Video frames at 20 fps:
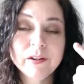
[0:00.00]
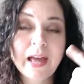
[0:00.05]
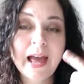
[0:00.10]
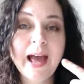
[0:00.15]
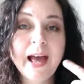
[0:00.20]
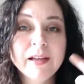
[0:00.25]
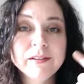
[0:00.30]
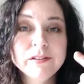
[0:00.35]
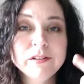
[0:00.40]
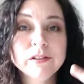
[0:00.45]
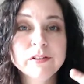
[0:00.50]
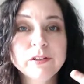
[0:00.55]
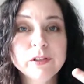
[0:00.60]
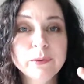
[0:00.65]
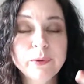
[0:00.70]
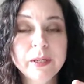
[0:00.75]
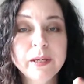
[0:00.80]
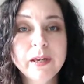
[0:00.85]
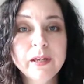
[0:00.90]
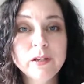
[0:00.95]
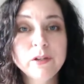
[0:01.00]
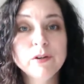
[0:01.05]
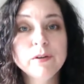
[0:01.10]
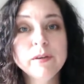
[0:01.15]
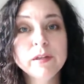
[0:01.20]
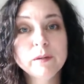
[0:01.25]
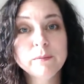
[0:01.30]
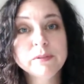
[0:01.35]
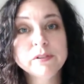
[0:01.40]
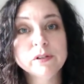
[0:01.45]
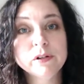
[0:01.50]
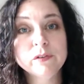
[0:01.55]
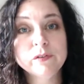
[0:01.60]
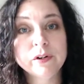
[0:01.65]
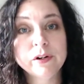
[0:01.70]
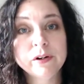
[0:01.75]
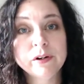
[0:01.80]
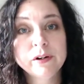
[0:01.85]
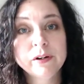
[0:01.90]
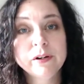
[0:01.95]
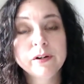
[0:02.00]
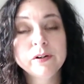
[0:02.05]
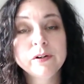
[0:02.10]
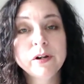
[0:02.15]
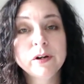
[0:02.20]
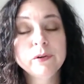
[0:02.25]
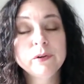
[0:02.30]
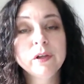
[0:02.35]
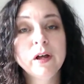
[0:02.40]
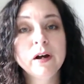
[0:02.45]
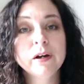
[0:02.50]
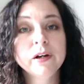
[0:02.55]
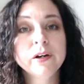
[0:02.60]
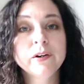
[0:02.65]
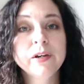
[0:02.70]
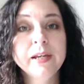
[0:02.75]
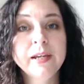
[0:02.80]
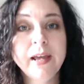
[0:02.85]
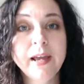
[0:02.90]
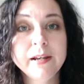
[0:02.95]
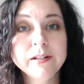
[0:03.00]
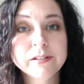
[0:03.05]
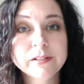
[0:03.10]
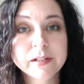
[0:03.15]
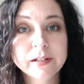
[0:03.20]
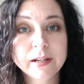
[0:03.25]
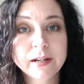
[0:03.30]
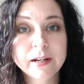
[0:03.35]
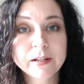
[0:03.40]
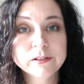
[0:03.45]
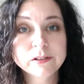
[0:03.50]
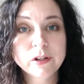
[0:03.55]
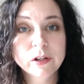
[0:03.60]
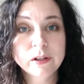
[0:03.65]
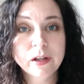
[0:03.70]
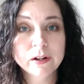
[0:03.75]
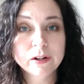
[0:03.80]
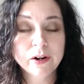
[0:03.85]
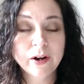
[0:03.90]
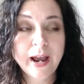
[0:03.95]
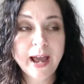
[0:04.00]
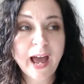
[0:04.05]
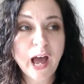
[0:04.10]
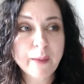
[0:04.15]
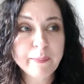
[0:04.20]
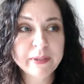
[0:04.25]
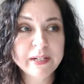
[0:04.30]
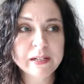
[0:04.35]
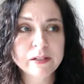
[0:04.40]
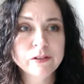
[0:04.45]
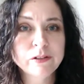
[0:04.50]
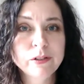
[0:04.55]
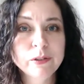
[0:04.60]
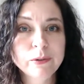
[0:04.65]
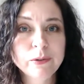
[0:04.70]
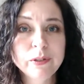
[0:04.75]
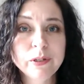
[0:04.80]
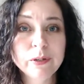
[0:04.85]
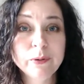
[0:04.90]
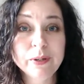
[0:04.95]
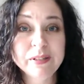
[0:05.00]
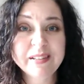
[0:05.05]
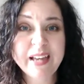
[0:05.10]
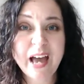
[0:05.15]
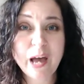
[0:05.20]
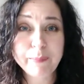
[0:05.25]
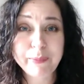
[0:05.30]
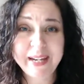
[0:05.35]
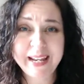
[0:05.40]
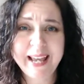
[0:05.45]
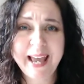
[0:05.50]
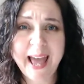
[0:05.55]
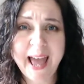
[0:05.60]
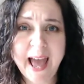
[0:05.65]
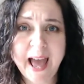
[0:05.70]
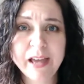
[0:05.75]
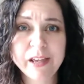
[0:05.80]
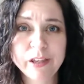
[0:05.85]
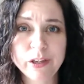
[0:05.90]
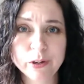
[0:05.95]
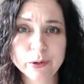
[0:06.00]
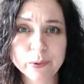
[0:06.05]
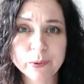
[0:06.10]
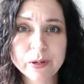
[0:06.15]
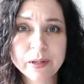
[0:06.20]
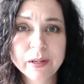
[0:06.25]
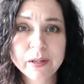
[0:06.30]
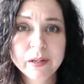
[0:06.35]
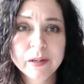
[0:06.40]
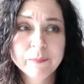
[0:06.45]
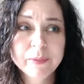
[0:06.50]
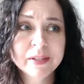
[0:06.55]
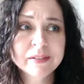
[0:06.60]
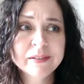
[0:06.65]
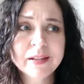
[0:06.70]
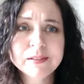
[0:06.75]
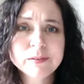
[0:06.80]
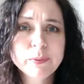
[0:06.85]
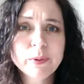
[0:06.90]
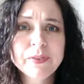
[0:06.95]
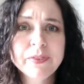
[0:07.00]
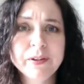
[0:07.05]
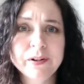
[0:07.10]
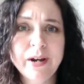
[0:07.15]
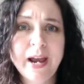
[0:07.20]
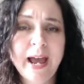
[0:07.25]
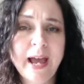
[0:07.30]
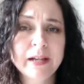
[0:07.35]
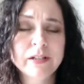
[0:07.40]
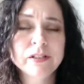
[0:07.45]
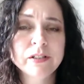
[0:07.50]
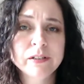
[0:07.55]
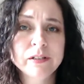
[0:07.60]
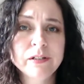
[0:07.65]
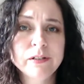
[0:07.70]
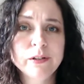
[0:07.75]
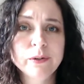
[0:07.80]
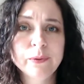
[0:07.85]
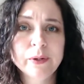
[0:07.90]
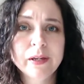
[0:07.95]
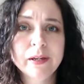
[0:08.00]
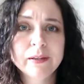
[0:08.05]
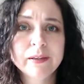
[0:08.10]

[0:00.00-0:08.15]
As you're doing it, you're the observer. You're no longer engaged in it. It's no longer happening to you. It's happening at you, because that's what they're actually doing.